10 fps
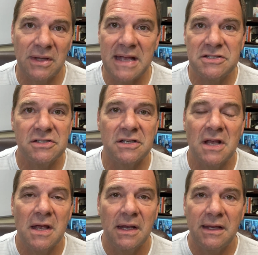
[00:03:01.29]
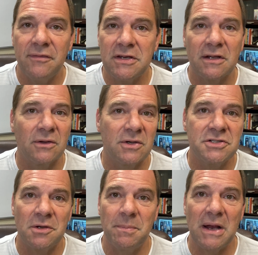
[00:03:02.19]
That's just, giving to the Lord
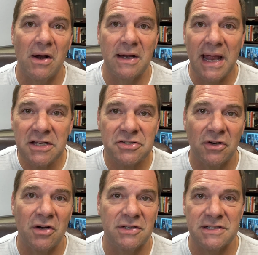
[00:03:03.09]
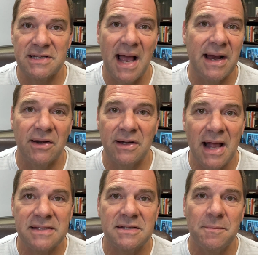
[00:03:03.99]
should be our nature, our desire,
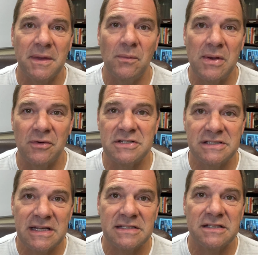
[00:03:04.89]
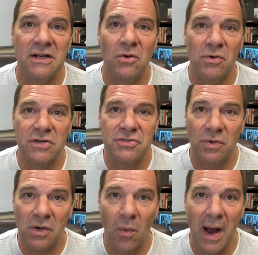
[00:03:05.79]
not something we resist in order
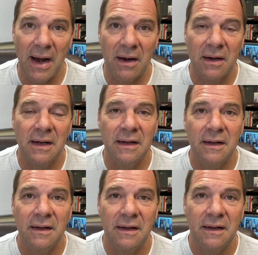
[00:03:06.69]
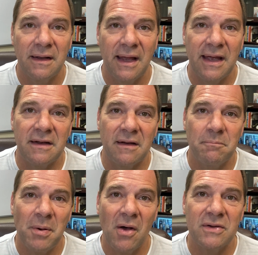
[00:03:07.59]
to acquire.
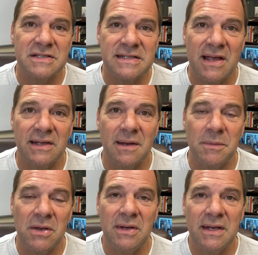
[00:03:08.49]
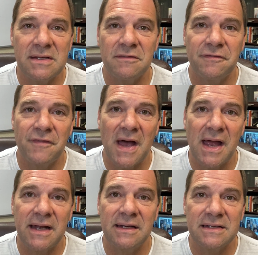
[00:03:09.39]
And Paul is telling him, you need to
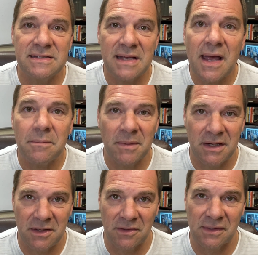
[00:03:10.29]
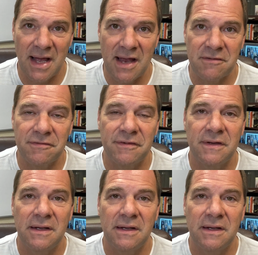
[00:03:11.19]
find contentment in your life.